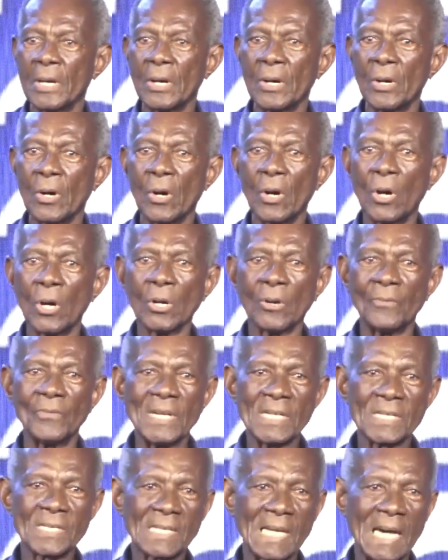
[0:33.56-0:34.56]
All of
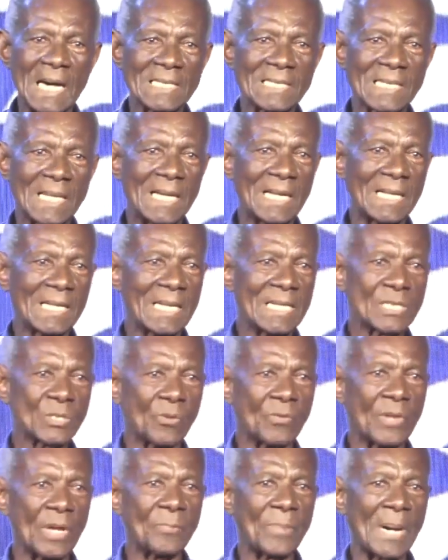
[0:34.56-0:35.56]
us as elders
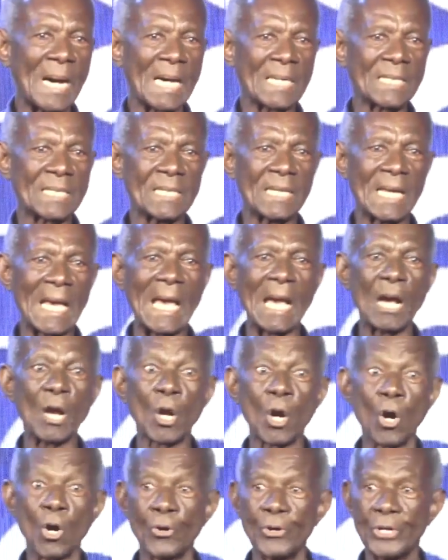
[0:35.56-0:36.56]
of the party
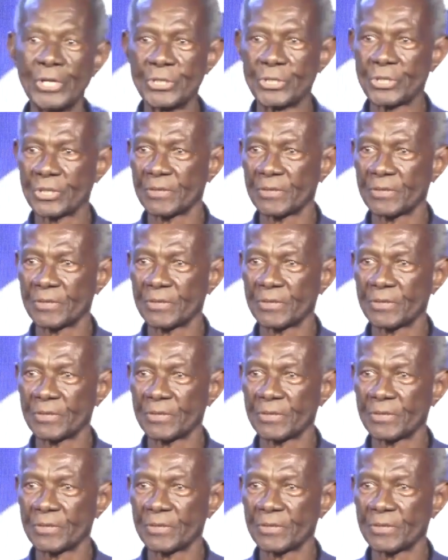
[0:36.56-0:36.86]
encourage